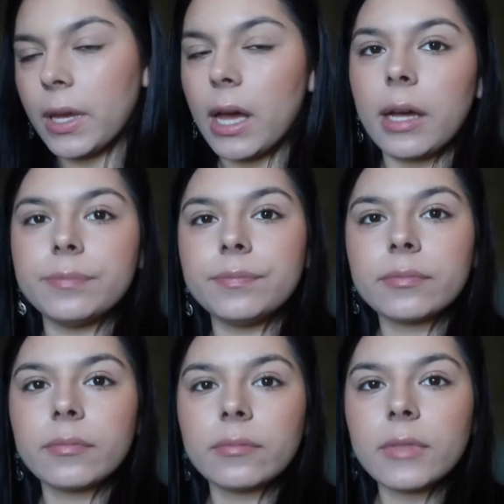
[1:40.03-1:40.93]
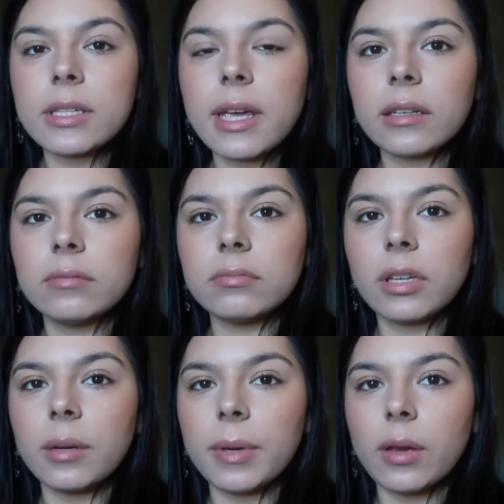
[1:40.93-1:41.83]
Um, it's like
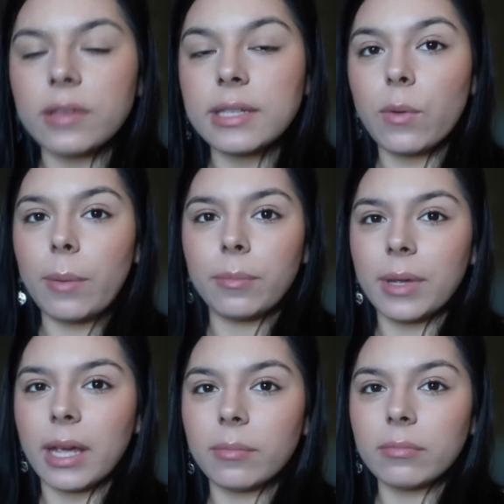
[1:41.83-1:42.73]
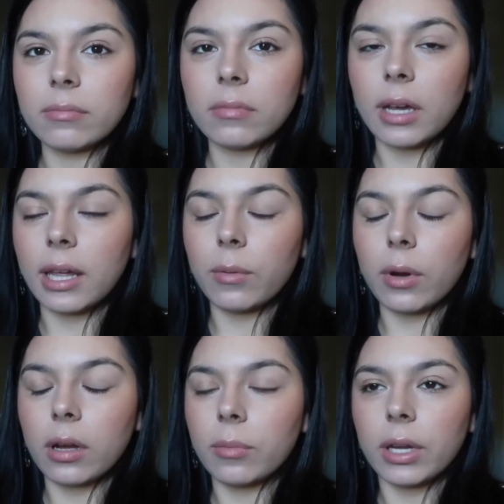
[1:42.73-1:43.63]
gonna be, it's like one p m I like
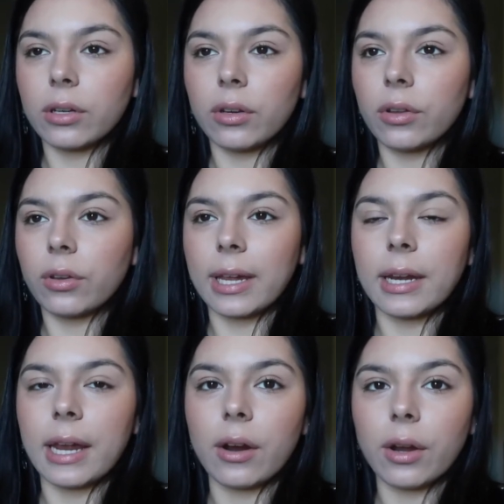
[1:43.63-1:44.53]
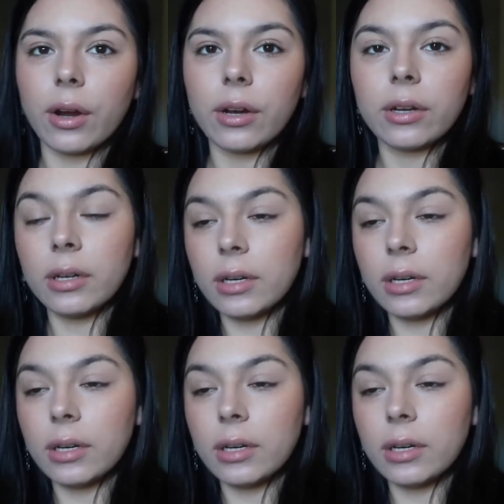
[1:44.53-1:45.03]
woke up like not like an hour ago,